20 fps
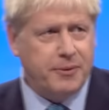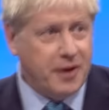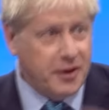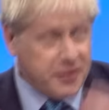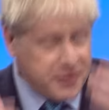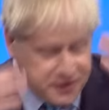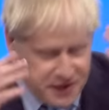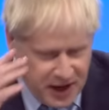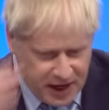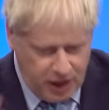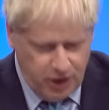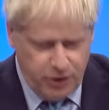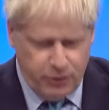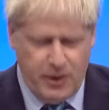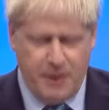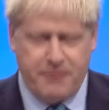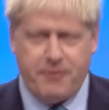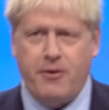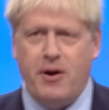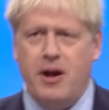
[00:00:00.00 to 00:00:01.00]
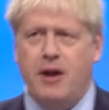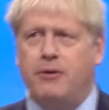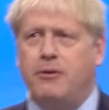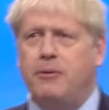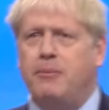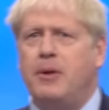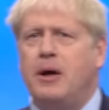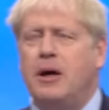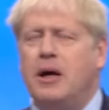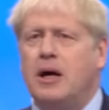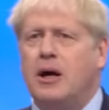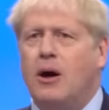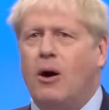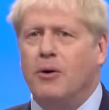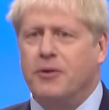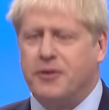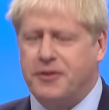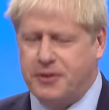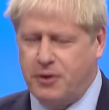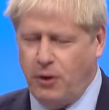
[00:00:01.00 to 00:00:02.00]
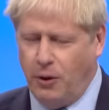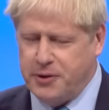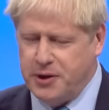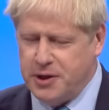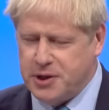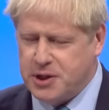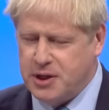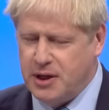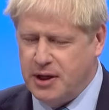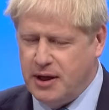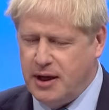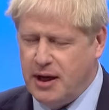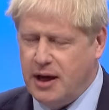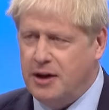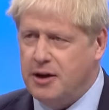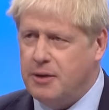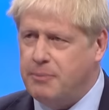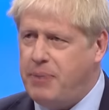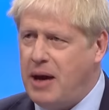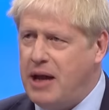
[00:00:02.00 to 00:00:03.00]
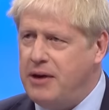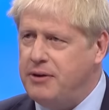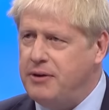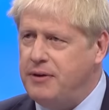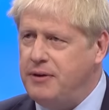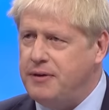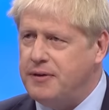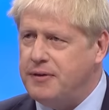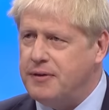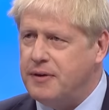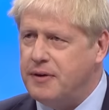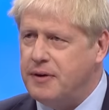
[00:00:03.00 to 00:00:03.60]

A second referendum on Scottish independence,